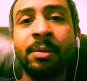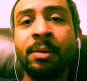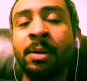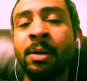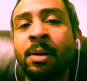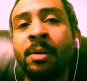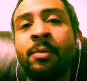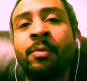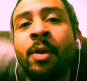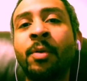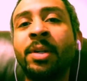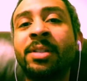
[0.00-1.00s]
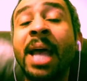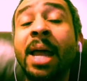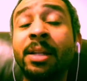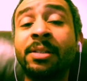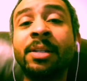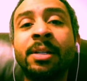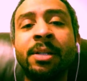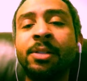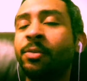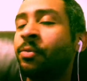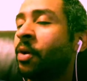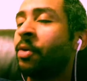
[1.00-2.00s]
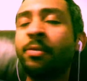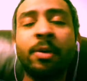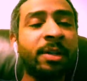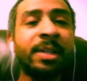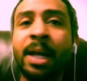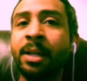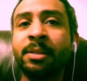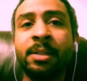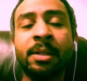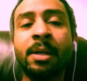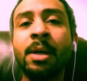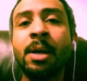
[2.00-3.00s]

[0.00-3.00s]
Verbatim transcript: Uh, very talented. He's very very talented.